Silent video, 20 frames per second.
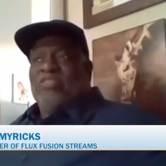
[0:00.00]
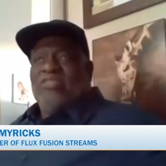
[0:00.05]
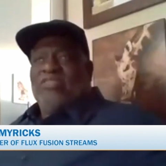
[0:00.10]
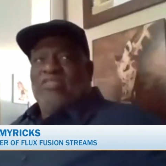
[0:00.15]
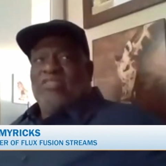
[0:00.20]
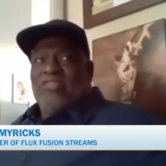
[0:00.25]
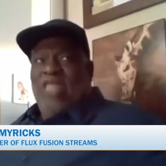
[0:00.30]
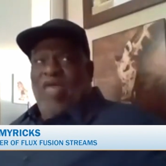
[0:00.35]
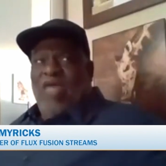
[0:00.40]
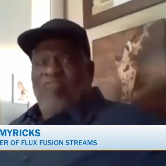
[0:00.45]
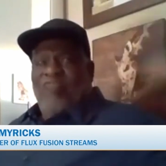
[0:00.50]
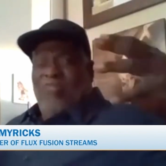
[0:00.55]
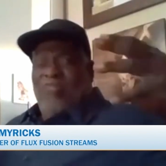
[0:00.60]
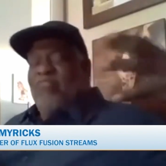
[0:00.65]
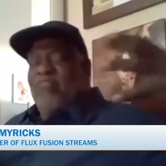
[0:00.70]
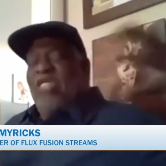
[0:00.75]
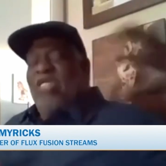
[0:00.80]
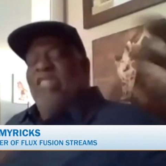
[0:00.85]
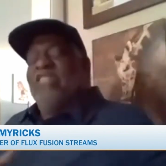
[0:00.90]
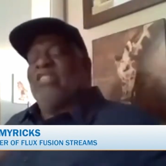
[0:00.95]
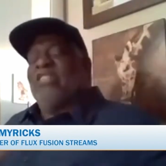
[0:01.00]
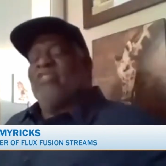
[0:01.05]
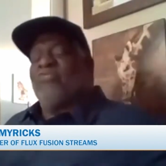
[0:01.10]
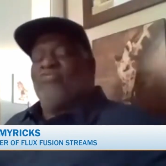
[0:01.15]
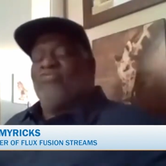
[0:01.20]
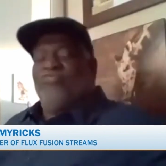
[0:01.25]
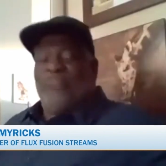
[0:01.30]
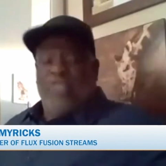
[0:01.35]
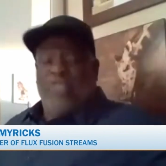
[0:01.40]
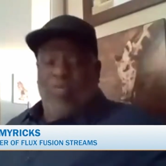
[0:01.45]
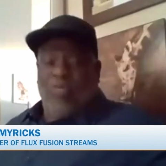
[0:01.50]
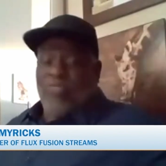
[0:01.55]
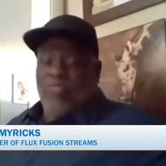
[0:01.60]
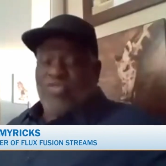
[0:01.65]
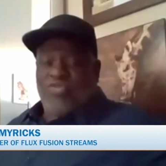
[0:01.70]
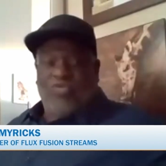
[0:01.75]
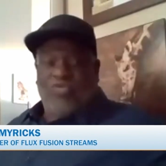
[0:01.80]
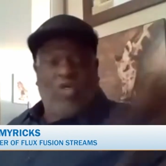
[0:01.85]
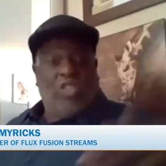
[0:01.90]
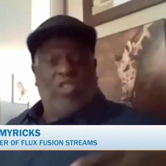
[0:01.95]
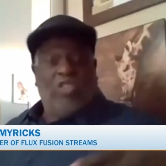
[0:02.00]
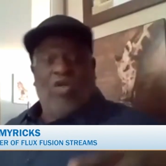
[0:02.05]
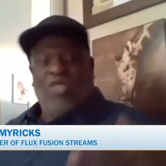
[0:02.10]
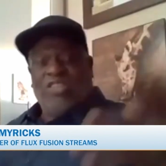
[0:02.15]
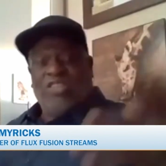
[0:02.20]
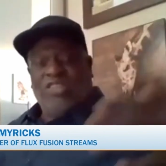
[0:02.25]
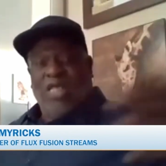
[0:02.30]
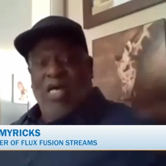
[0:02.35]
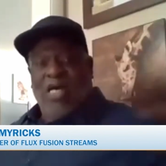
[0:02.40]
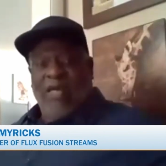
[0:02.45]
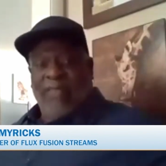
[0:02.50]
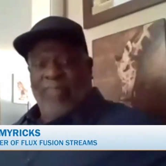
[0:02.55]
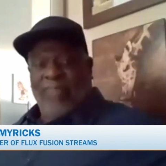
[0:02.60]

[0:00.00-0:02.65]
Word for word: have been making films for a long time